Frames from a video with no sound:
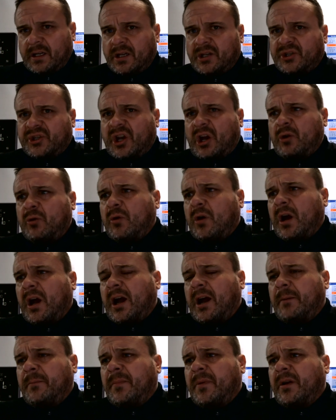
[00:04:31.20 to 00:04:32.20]
so
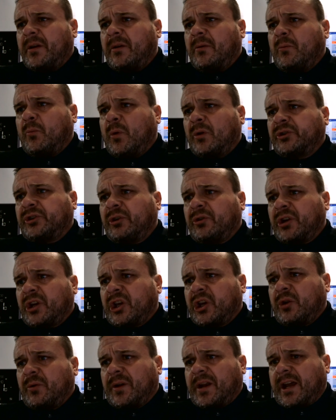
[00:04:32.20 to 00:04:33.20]
um, we'll do the
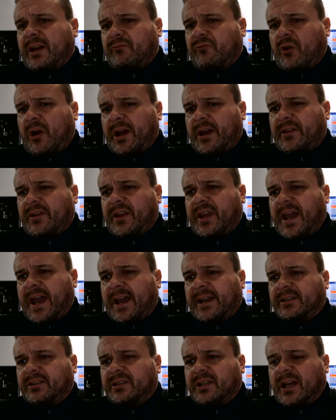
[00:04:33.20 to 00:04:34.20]
q&a right at the
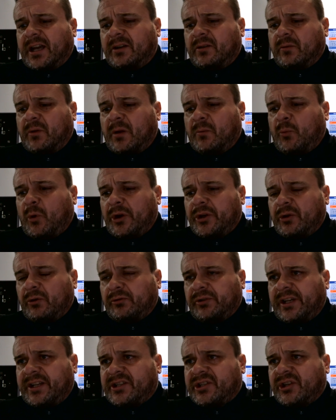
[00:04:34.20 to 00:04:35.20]
end and, and what you'll
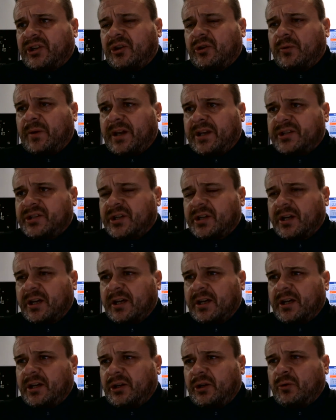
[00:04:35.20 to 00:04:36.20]
need to do is
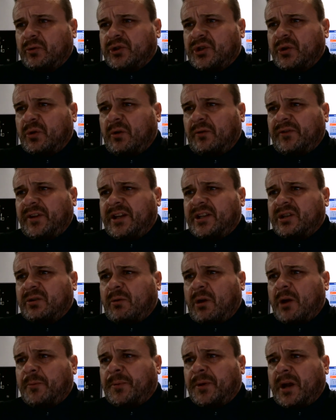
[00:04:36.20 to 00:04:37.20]
you'll sort of need
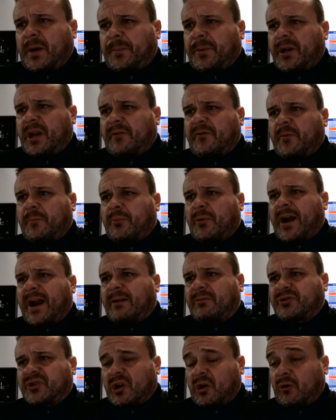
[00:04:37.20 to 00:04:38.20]
to open up another
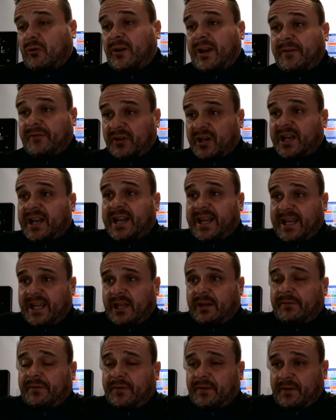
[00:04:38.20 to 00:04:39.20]
browser or even
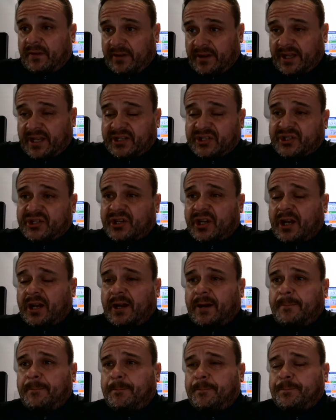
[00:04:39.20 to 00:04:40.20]
leave this
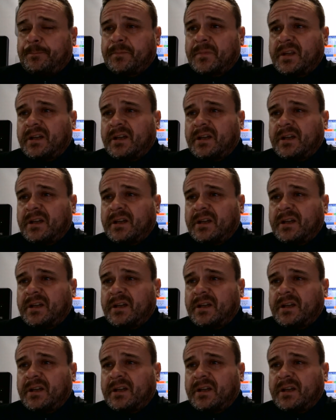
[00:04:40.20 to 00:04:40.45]
um,